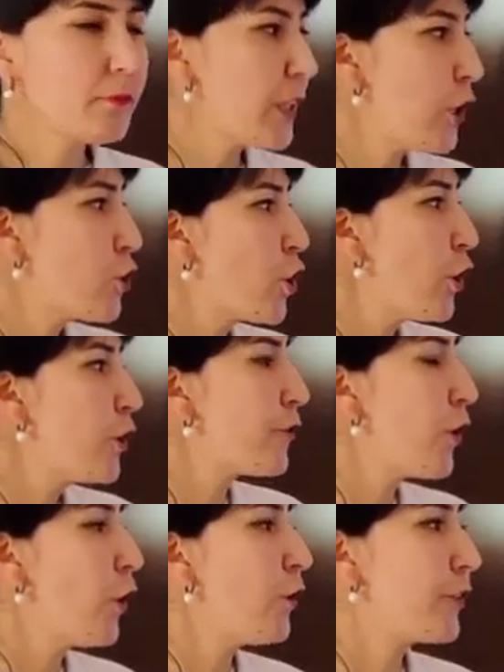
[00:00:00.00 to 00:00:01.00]
Source
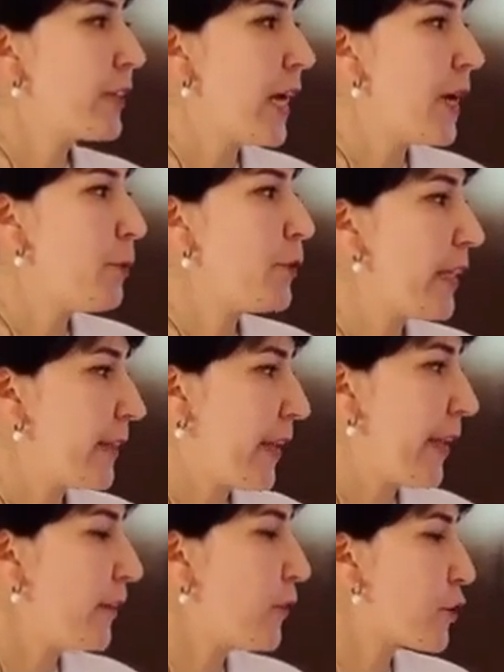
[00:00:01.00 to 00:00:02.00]
of carbon and
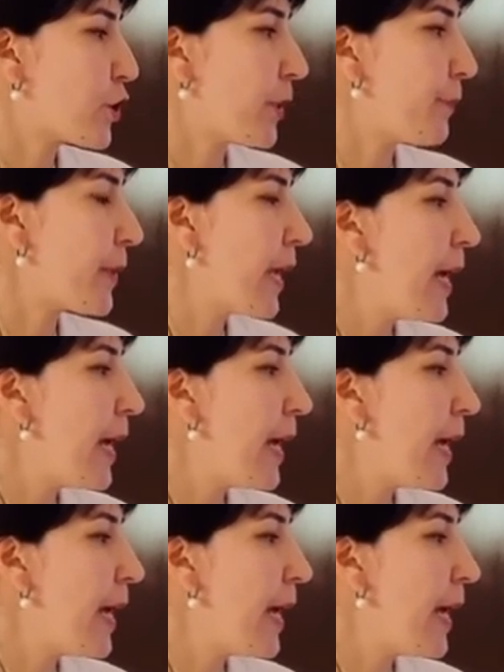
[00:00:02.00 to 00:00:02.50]
energy.